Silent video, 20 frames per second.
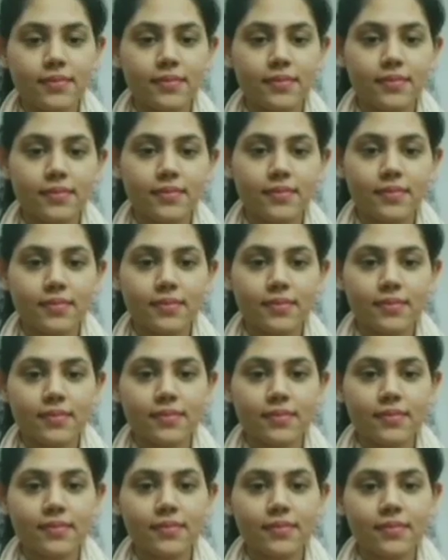
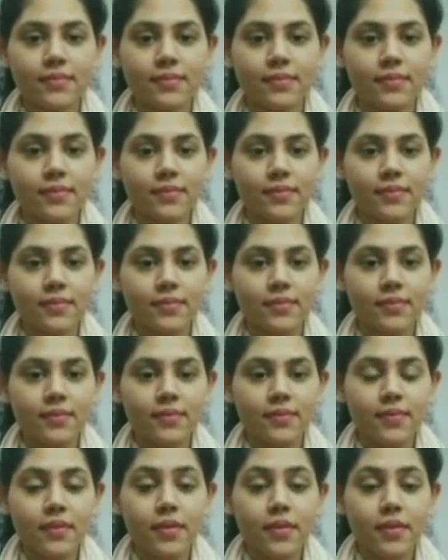(silence)